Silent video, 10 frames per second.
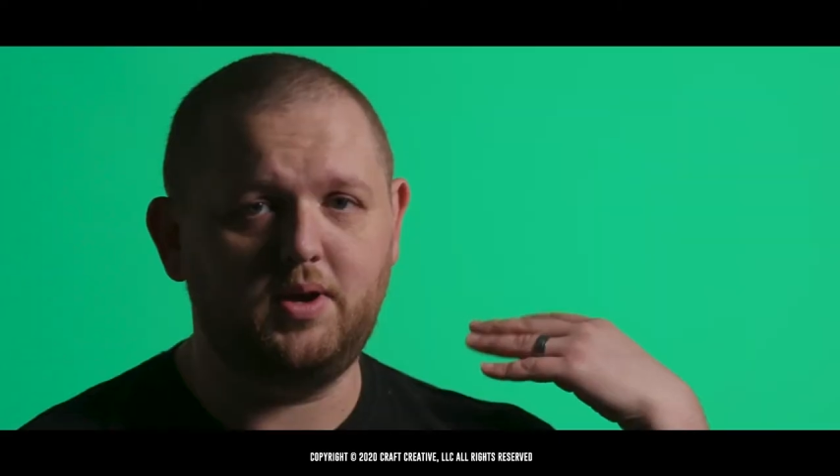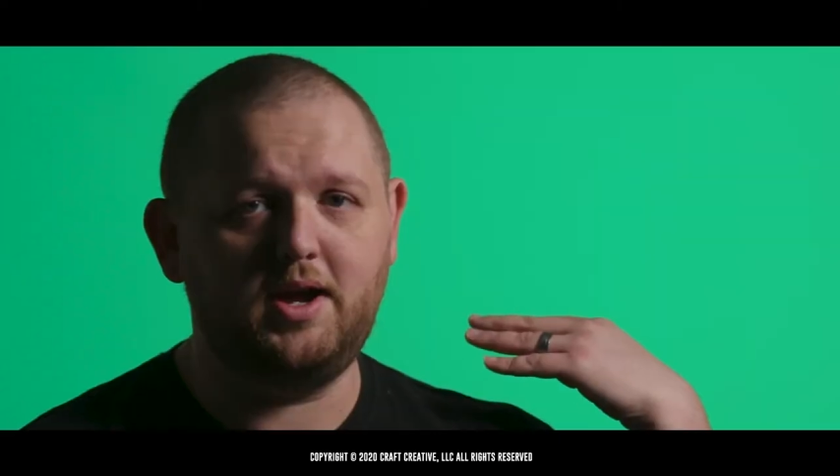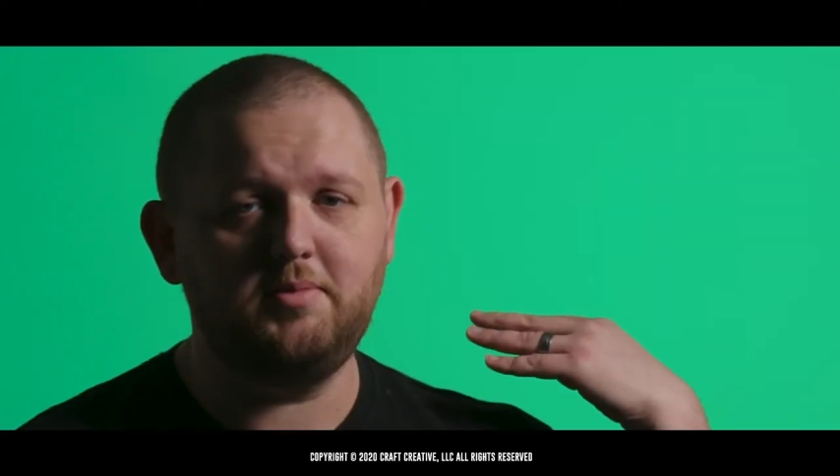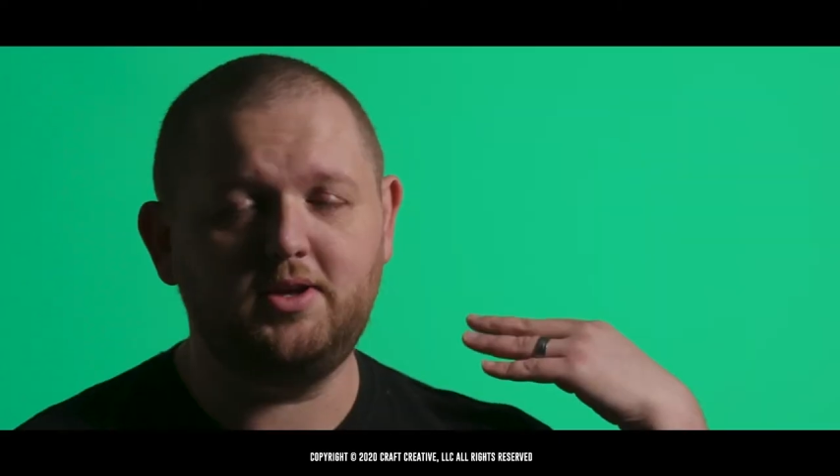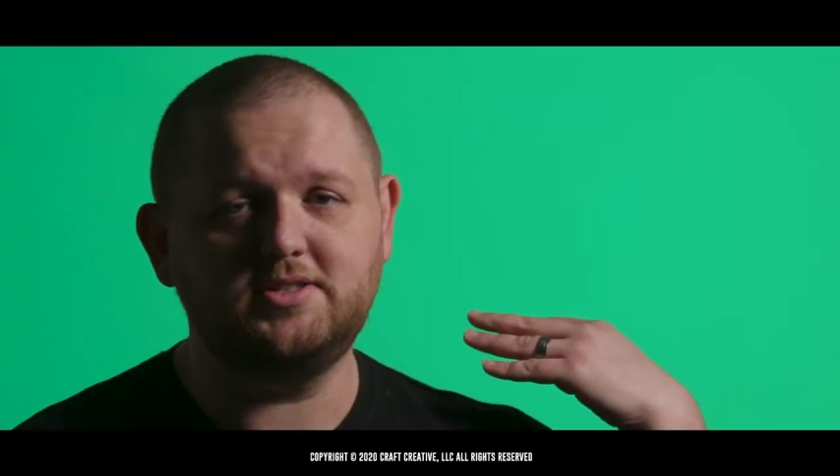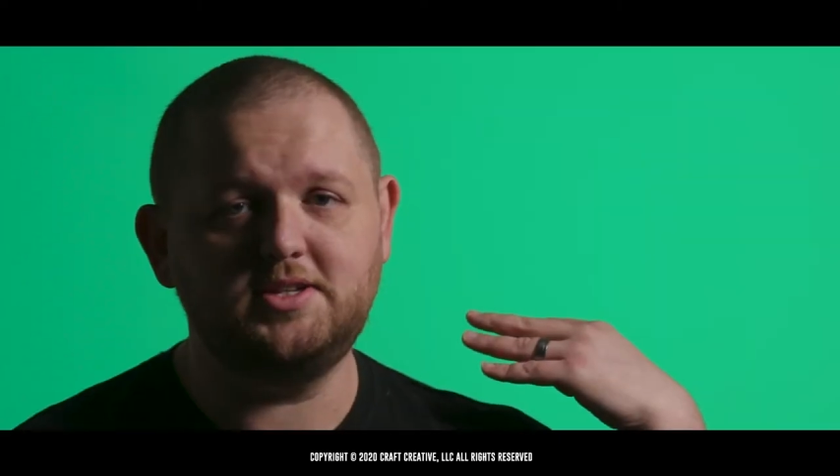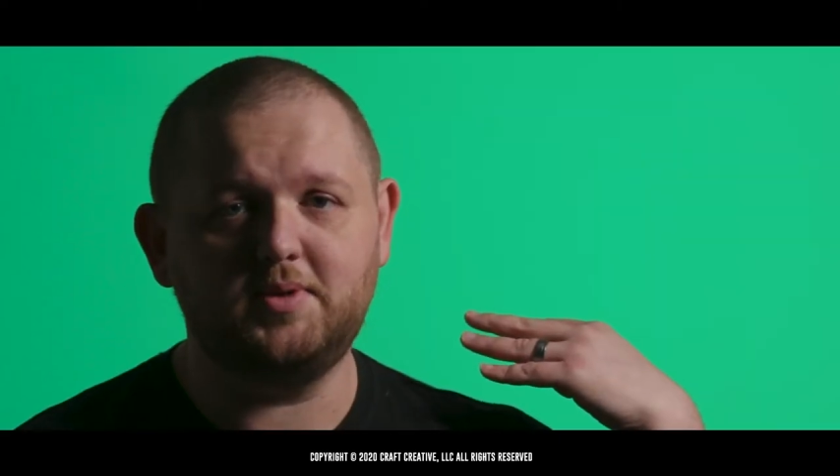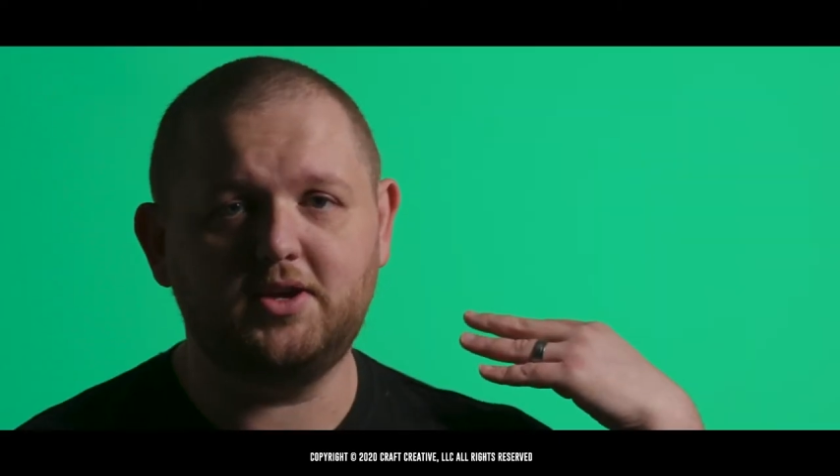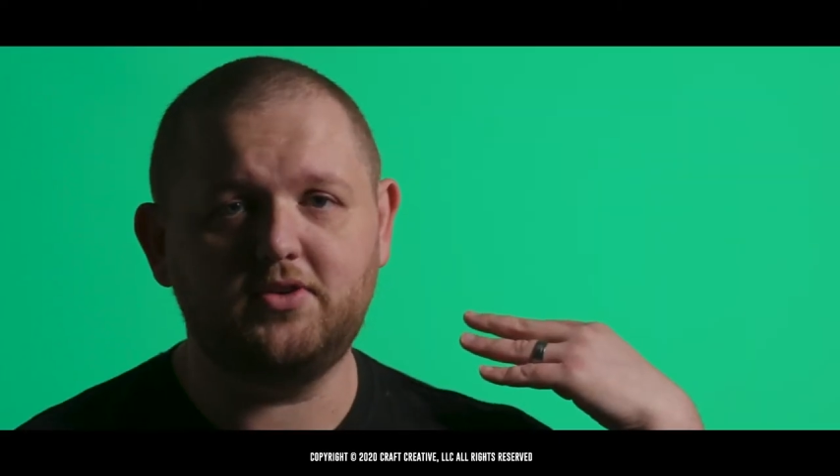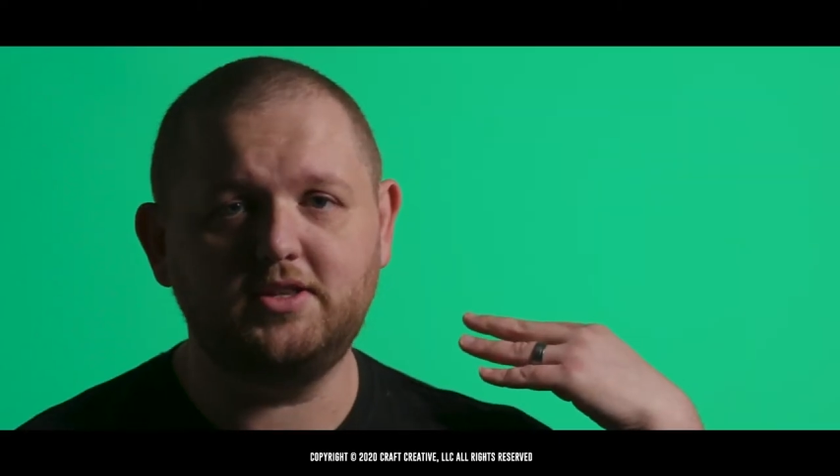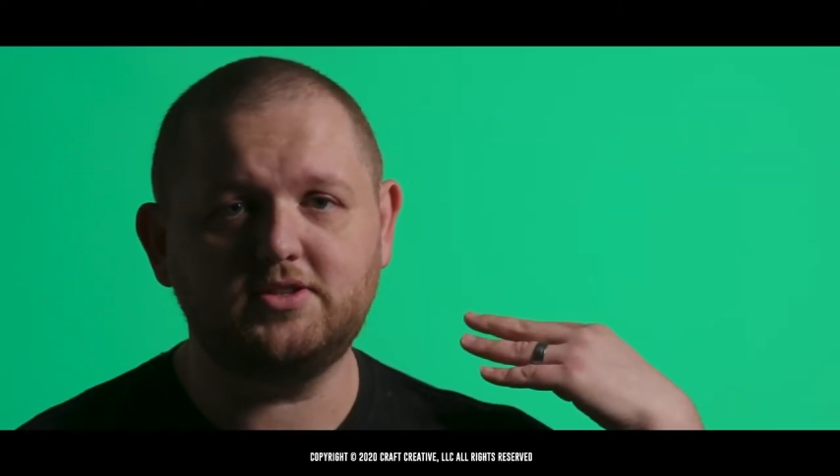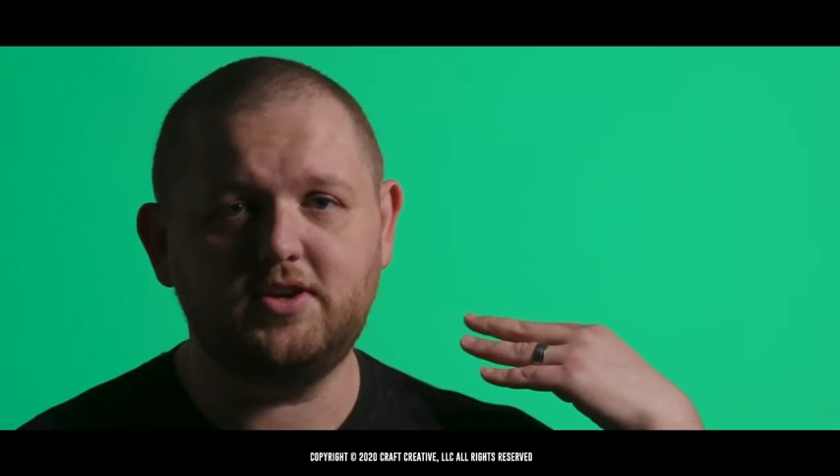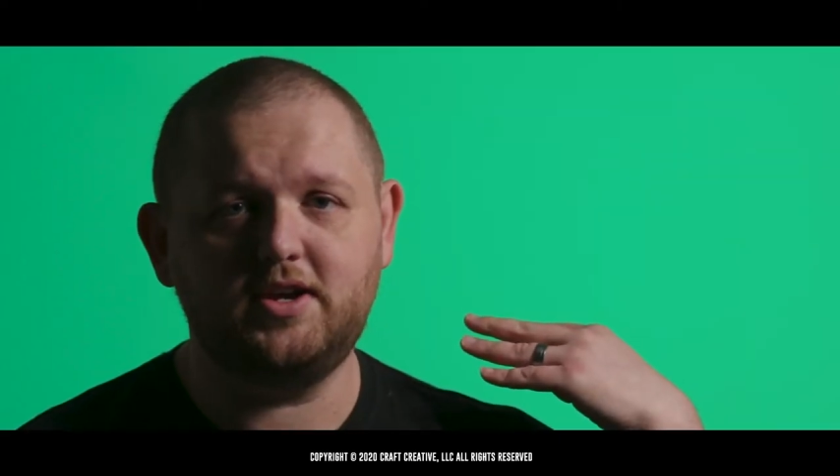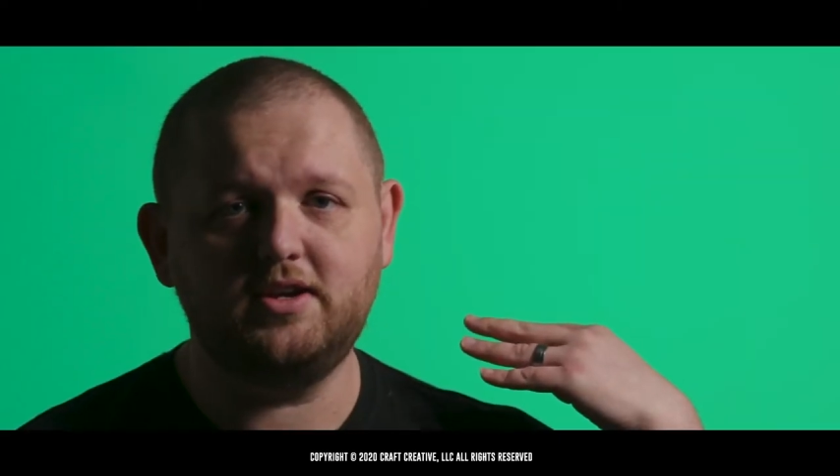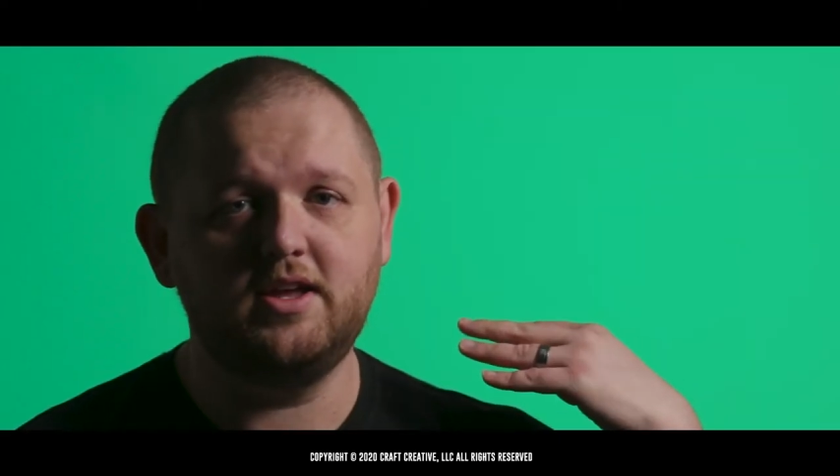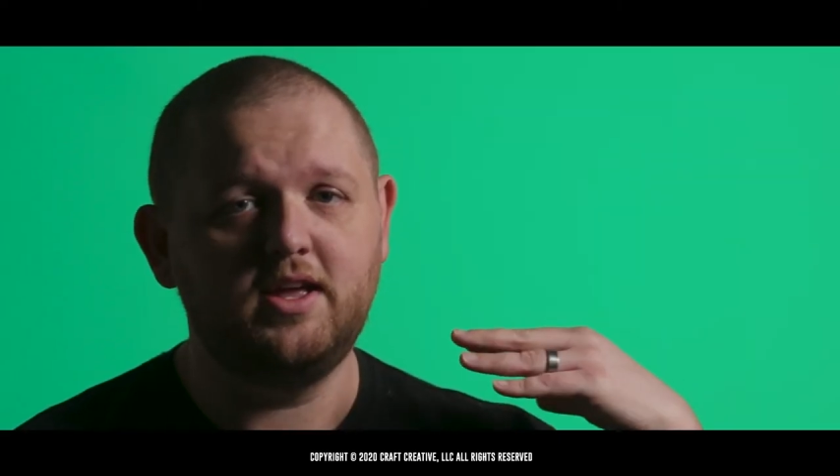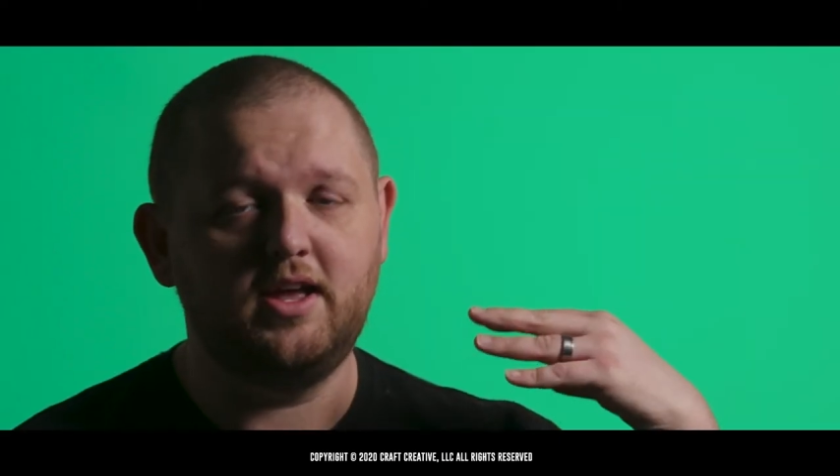Behind me you can see my green screen,